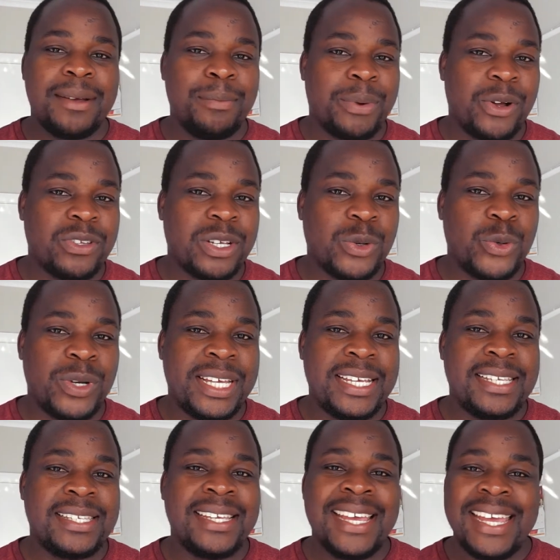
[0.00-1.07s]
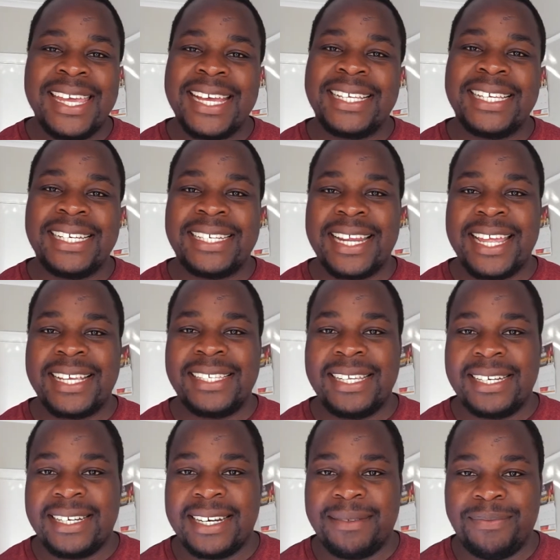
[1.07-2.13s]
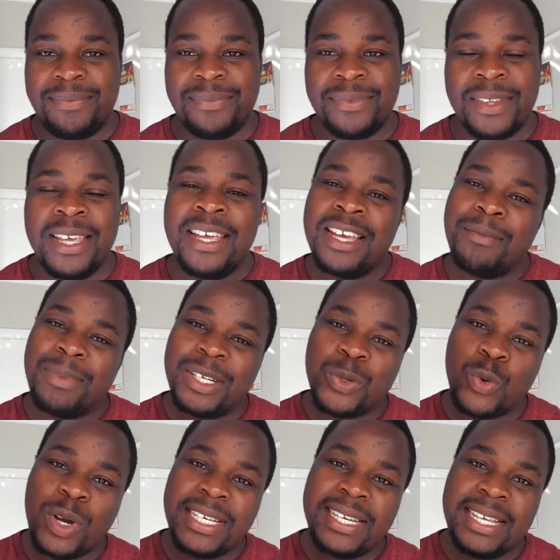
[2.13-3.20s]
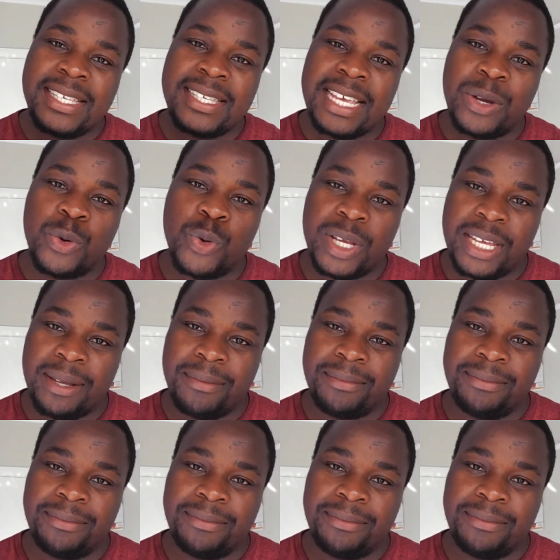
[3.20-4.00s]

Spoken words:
browser cookies, etc, etc. But what is a cookie?